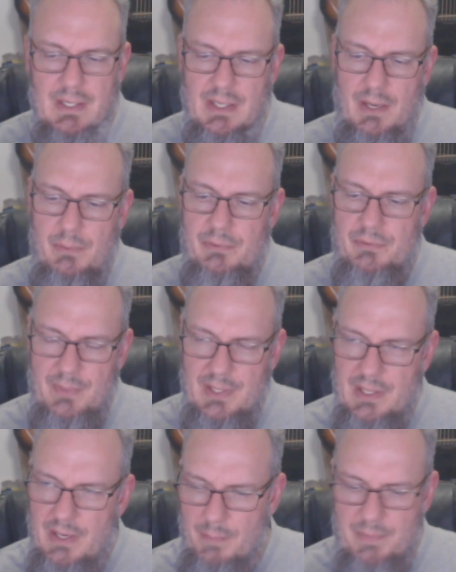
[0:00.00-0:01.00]
I was
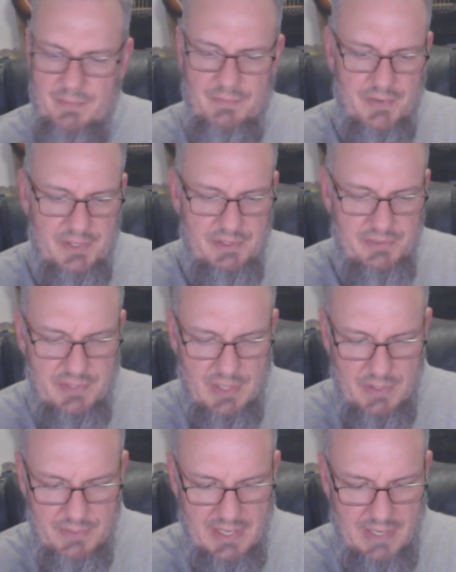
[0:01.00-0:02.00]
really hoping for the
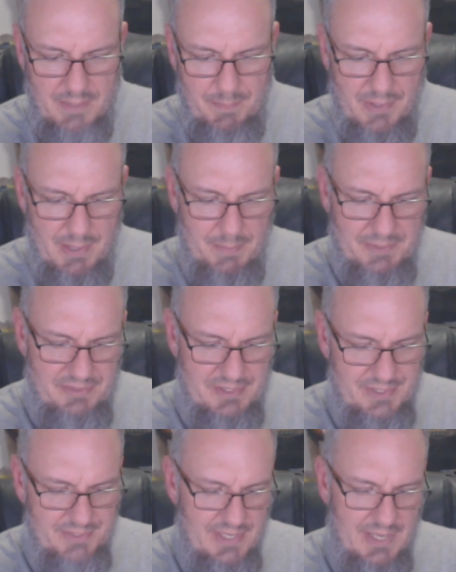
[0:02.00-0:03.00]
snow. They had promised
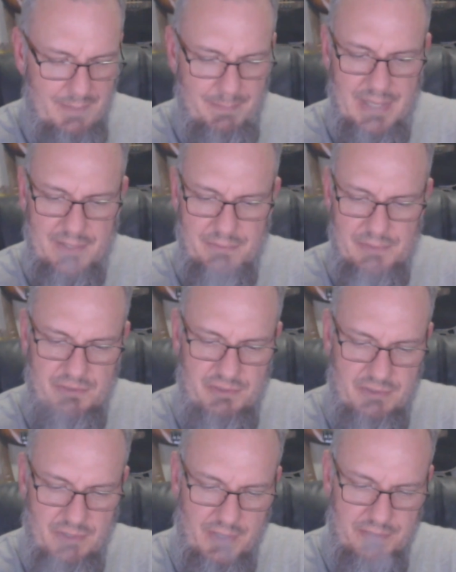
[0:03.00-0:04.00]
us I had batteries
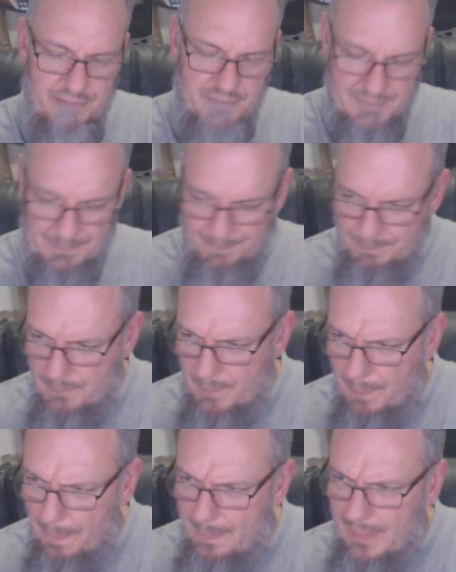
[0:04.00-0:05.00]
charged
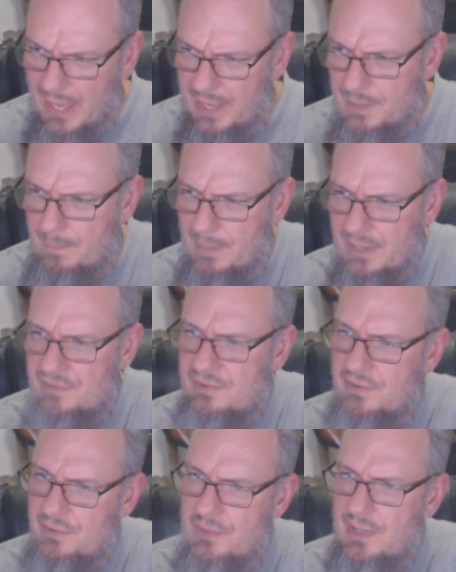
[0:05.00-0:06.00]
and the
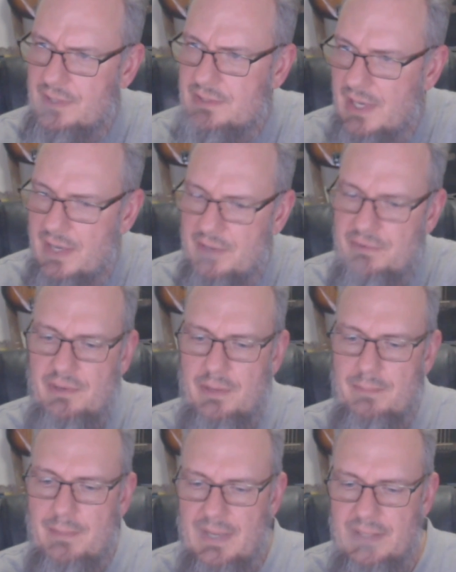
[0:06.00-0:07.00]
monster truck tires on
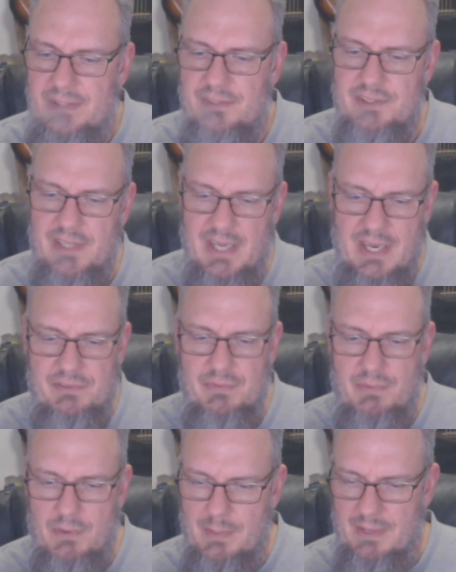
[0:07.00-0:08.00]
my Slash
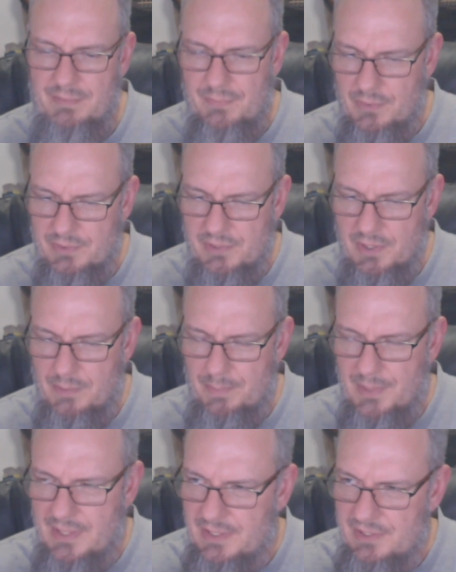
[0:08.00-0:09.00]
4x4 to go
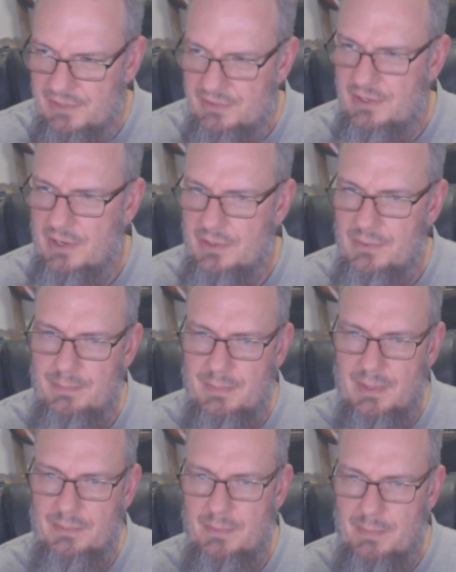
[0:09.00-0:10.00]
play in the snow, my
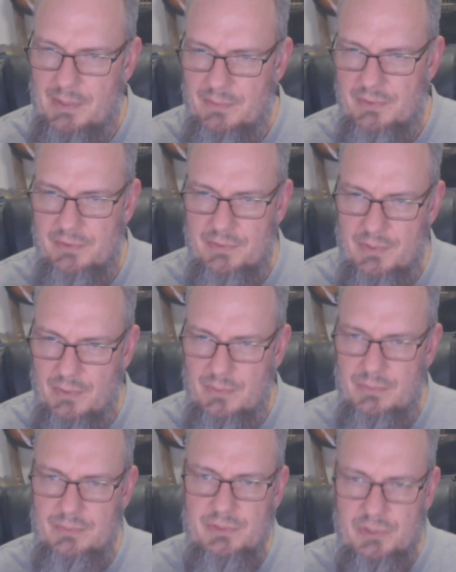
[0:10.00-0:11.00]
remote
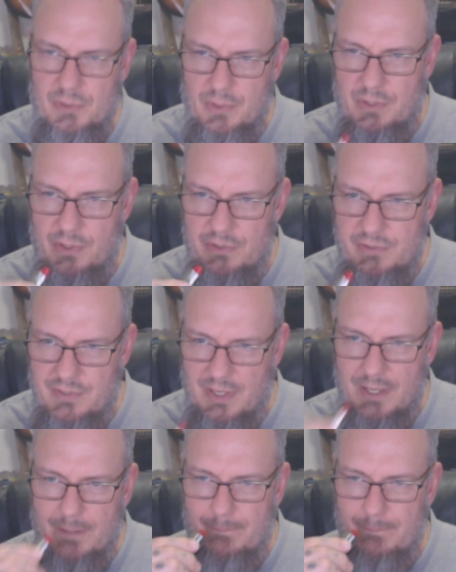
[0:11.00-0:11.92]
control short course truck.